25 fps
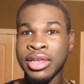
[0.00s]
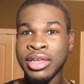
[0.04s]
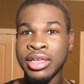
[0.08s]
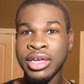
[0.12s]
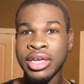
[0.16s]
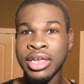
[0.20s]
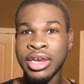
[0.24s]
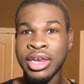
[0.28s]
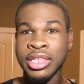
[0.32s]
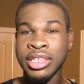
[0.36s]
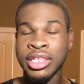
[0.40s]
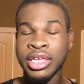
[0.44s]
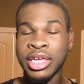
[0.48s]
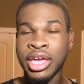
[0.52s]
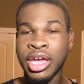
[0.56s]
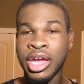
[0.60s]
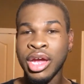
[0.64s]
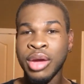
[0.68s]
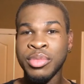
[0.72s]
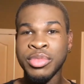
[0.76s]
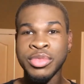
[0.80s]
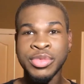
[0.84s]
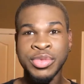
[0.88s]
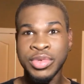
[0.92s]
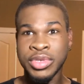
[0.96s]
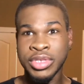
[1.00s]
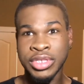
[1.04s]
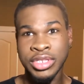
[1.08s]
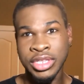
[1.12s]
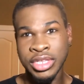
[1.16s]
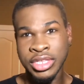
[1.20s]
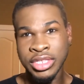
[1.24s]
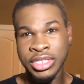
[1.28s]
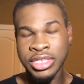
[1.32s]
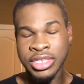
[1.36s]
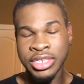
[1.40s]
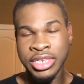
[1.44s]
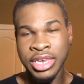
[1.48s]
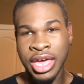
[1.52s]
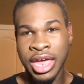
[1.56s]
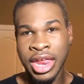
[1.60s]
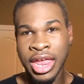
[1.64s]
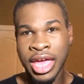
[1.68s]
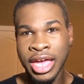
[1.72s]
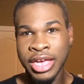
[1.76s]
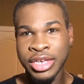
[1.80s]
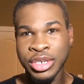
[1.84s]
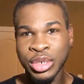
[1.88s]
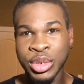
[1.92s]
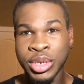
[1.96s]
looking at the camera is because this is not
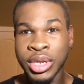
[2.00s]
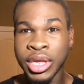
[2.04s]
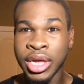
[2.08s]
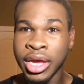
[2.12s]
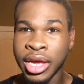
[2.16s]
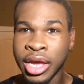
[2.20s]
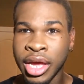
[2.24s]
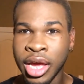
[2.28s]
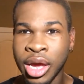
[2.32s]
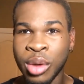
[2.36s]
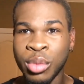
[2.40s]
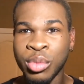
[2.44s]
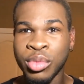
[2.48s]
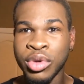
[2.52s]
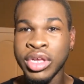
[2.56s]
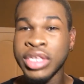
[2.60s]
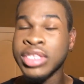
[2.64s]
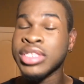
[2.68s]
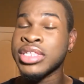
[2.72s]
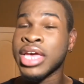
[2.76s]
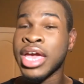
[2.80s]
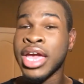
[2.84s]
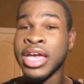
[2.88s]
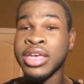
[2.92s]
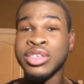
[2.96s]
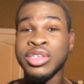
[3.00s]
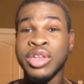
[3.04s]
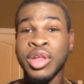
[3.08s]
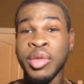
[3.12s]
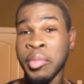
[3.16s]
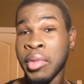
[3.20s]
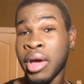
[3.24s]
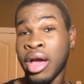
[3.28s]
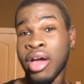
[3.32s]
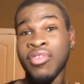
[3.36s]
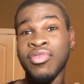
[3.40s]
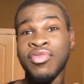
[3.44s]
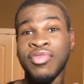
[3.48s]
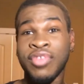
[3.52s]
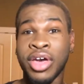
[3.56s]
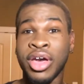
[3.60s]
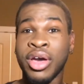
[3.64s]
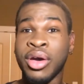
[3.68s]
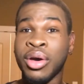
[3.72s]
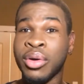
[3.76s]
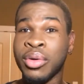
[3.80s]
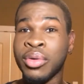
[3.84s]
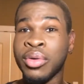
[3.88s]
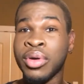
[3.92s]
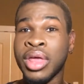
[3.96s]
actually a camera. It's actually my
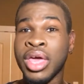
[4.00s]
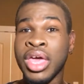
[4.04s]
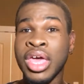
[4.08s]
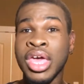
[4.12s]
phone.